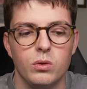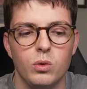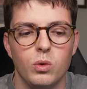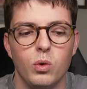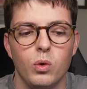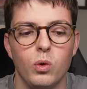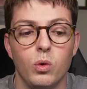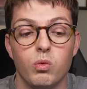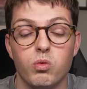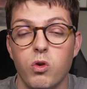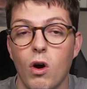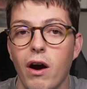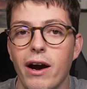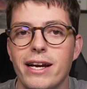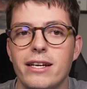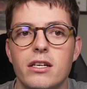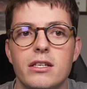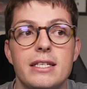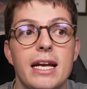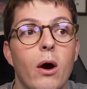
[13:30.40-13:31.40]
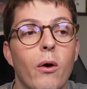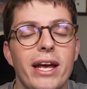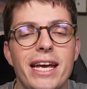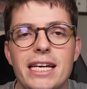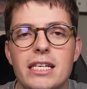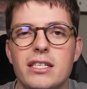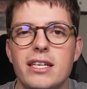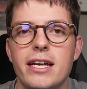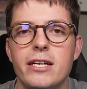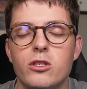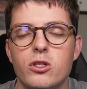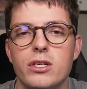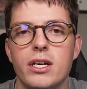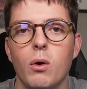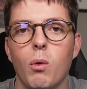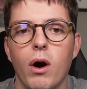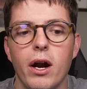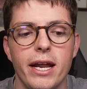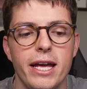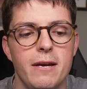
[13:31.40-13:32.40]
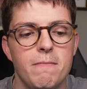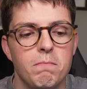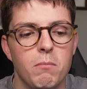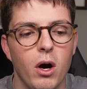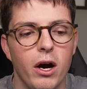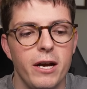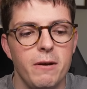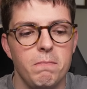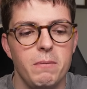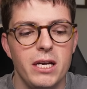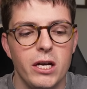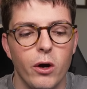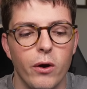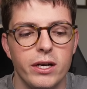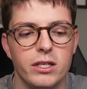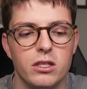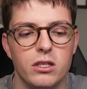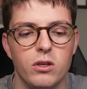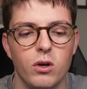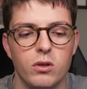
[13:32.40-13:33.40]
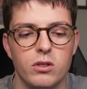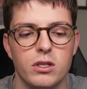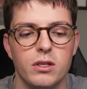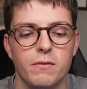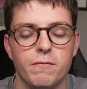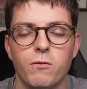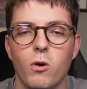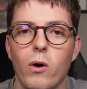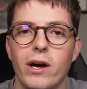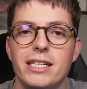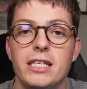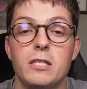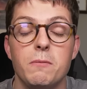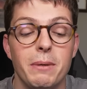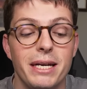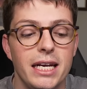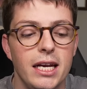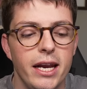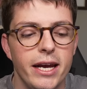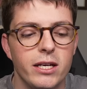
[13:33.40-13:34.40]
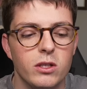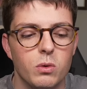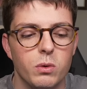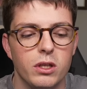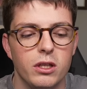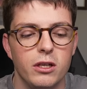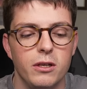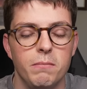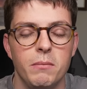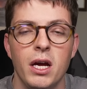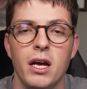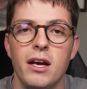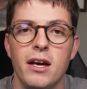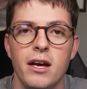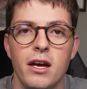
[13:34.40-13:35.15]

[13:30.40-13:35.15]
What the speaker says: Oh, Reinders. Now, he's an interesting one. He might be going to Nottingham Forest. He's been linked with them.